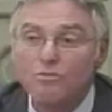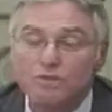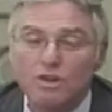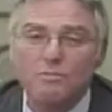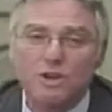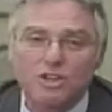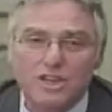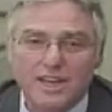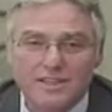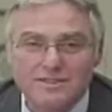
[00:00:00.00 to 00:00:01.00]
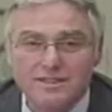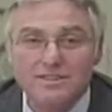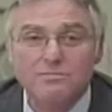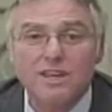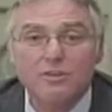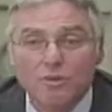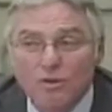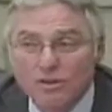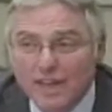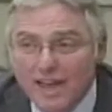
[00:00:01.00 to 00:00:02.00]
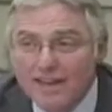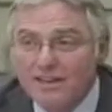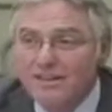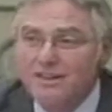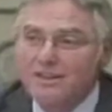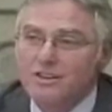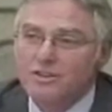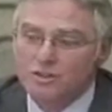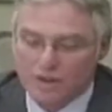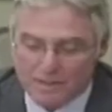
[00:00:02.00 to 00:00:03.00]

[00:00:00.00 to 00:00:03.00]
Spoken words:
We could not be against this bill.